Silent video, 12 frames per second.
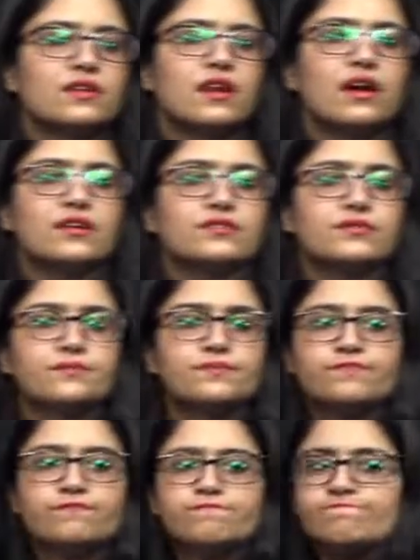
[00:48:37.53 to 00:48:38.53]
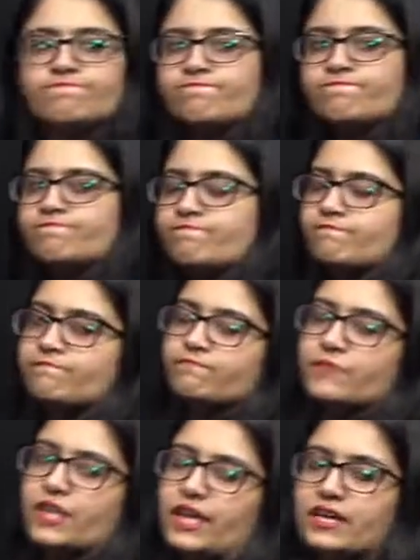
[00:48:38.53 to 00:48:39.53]
class.
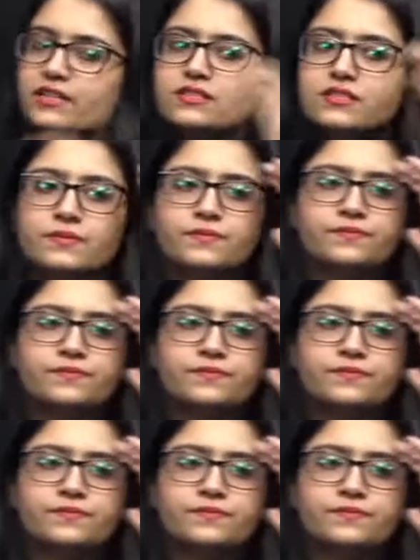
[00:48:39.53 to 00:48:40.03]
Yes?